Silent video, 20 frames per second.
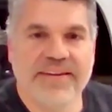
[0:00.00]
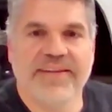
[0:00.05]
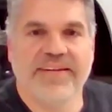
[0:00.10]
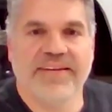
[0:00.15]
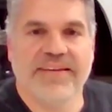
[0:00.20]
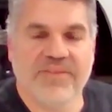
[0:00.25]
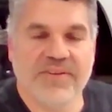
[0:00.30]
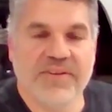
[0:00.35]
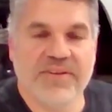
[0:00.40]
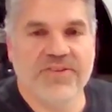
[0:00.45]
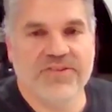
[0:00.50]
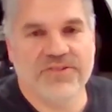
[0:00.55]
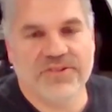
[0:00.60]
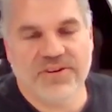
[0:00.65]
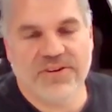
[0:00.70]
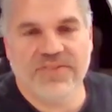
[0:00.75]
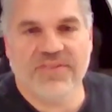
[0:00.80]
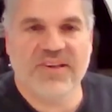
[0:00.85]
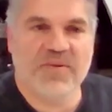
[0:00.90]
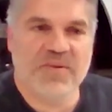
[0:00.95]
In New
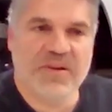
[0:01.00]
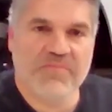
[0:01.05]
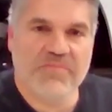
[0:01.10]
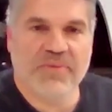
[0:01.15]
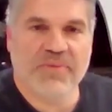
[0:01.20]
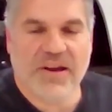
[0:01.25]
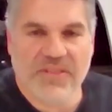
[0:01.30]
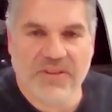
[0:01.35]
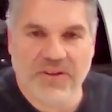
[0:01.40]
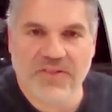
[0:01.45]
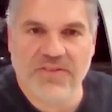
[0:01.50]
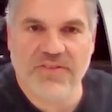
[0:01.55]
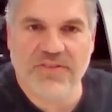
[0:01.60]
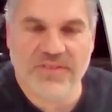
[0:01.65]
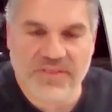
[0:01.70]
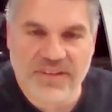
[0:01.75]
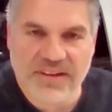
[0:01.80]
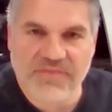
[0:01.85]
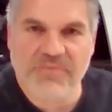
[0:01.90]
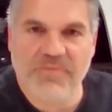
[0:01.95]
Jersey we have potholes and
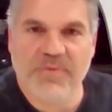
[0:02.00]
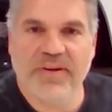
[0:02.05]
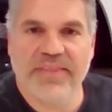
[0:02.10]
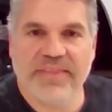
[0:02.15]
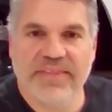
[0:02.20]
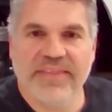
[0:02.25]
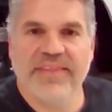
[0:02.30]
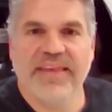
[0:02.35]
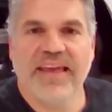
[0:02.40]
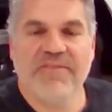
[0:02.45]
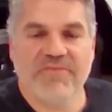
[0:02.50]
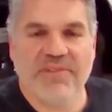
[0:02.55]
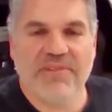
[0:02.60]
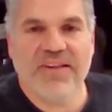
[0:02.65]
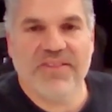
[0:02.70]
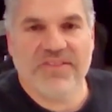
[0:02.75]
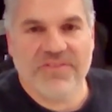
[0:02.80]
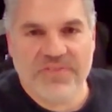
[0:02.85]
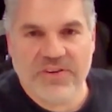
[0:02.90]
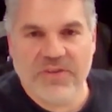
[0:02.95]
stuff, but it
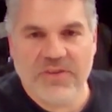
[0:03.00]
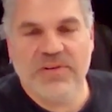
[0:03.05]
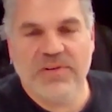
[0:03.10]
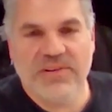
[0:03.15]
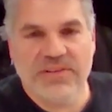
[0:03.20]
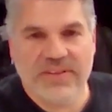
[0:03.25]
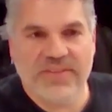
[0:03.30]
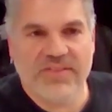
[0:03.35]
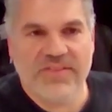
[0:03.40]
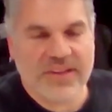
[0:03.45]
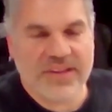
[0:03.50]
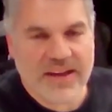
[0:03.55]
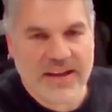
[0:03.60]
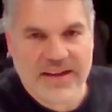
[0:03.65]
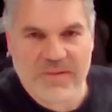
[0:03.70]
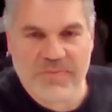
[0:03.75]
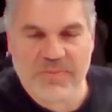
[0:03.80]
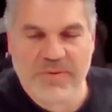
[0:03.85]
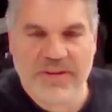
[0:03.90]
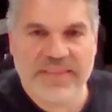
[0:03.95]
rides firmer than
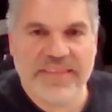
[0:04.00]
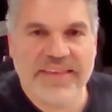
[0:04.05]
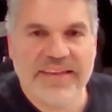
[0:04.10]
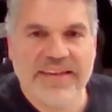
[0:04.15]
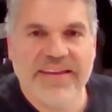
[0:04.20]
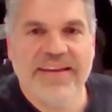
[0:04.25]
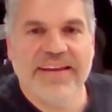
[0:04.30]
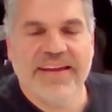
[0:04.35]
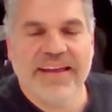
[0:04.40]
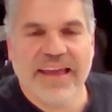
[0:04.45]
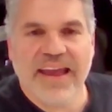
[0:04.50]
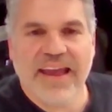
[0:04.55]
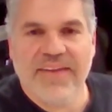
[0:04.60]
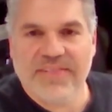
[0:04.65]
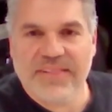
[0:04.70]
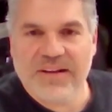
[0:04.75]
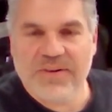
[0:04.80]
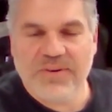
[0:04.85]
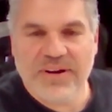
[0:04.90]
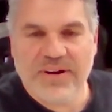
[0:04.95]
stock. But
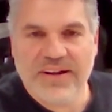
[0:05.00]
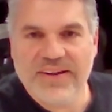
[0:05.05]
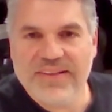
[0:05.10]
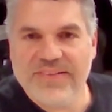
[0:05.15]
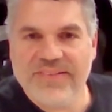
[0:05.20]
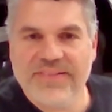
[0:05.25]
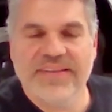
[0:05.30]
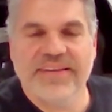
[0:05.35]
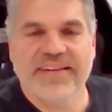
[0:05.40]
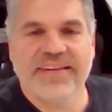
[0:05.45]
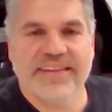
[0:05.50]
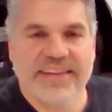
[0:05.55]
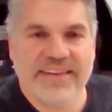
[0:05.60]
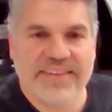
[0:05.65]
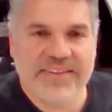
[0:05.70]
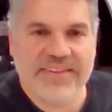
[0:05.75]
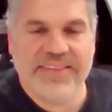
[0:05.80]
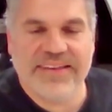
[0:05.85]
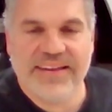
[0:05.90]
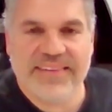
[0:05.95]
handling wise,
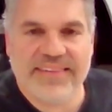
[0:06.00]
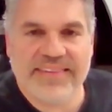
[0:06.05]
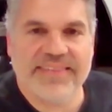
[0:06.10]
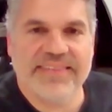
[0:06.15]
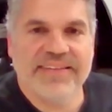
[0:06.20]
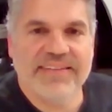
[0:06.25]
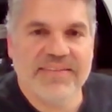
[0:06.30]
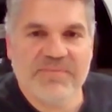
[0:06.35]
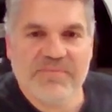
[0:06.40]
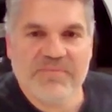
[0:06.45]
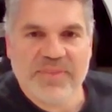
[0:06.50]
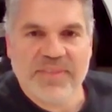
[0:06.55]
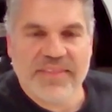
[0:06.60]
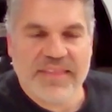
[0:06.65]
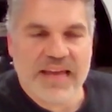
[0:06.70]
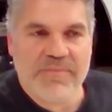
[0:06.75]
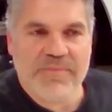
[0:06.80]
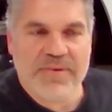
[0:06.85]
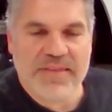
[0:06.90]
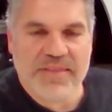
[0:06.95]

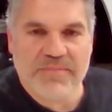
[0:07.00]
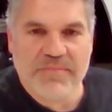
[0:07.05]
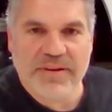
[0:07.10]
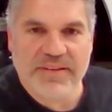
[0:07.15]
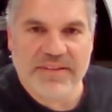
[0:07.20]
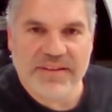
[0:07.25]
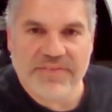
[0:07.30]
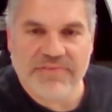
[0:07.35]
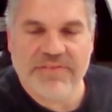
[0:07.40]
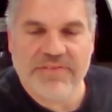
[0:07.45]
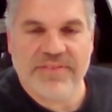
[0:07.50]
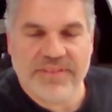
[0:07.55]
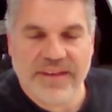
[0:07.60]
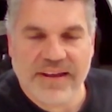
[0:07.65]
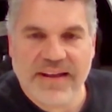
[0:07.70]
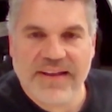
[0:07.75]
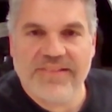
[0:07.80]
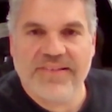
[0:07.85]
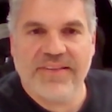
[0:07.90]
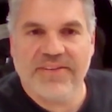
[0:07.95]
that made a big difference.
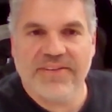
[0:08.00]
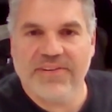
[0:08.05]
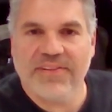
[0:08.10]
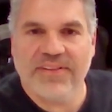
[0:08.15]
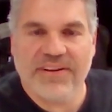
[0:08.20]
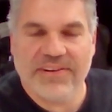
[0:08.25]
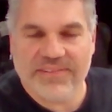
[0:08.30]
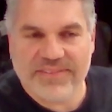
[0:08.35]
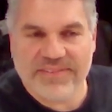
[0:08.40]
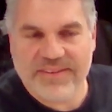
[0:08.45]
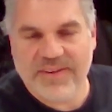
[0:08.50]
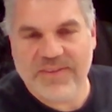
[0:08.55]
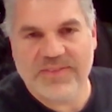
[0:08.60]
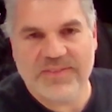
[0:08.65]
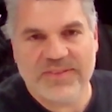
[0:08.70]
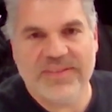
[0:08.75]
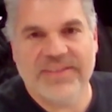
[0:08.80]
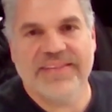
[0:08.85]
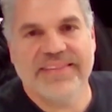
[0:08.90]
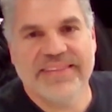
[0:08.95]
Like I said earlier,
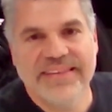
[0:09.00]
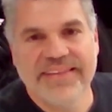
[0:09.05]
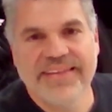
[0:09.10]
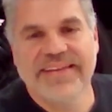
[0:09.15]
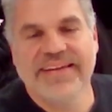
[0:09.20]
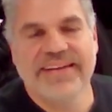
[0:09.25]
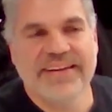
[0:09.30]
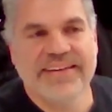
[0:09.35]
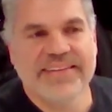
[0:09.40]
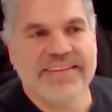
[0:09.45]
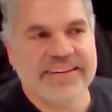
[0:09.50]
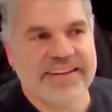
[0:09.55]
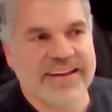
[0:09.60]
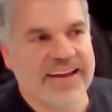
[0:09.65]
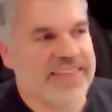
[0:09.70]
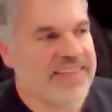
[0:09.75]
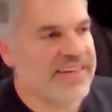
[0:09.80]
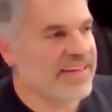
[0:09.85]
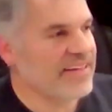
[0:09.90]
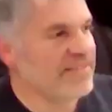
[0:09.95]
to
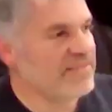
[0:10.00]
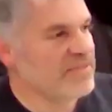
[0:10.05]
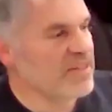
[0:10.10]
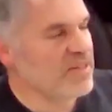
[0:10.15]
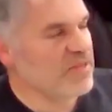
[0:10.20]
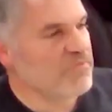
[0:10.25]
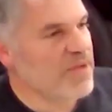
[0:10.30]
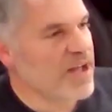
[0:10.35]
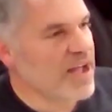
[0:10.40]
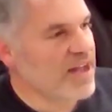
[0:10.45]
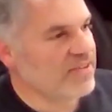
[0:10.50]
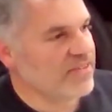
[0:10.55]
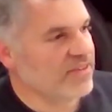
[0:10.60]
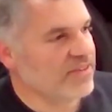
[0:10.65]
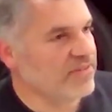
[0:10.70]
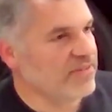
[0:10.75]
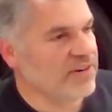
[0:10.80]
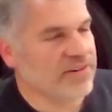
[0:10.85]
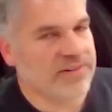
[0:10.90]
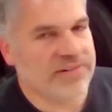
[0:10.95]
kind of match the
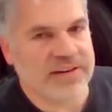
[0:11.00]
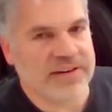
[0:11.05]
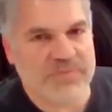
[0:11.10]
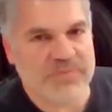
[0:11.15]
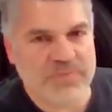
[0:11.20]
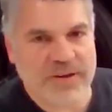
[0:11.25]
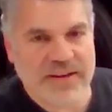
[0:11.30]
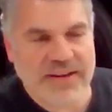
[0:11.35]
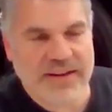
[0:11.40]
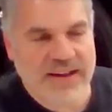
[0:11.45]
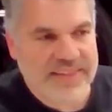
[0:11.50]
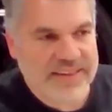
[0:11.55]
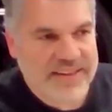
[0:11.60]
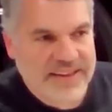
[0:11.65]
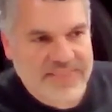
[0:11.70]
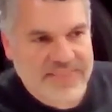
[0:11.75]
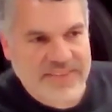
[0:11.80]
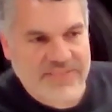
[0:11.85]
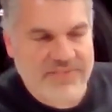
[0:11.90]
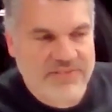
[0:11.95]
rear grip, I got to
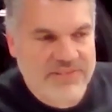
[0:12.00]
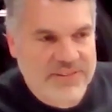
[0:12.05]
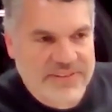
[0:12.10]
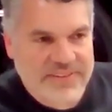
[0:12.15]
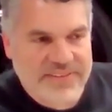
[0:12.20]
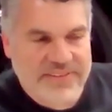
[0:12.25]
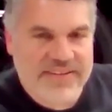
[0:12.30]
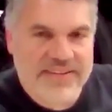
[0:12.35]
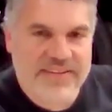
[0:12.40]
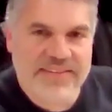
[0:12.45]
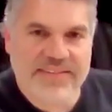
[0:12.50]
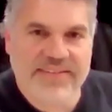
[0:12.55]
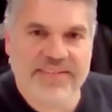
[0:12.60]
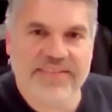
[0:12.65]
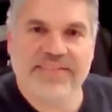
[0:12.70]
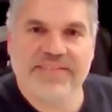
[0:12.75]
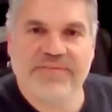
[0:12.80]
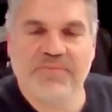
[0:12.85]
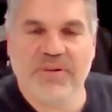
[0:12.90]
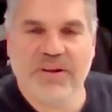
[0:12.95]
get the front to
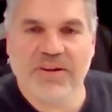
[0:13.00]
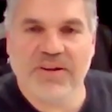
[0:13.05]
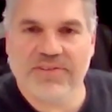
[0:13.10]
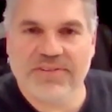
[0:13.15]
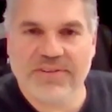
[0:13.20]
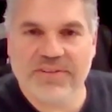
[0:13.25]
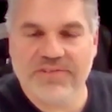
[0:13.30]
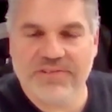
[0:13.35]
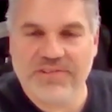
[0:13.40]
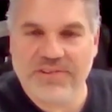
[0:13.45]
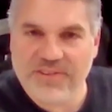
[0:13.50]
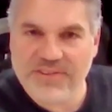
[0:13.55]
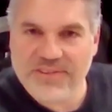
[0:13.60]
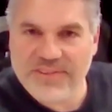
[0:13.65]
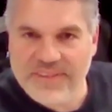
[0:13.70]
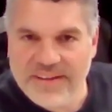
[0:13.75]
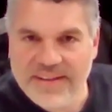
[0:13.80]
be under control.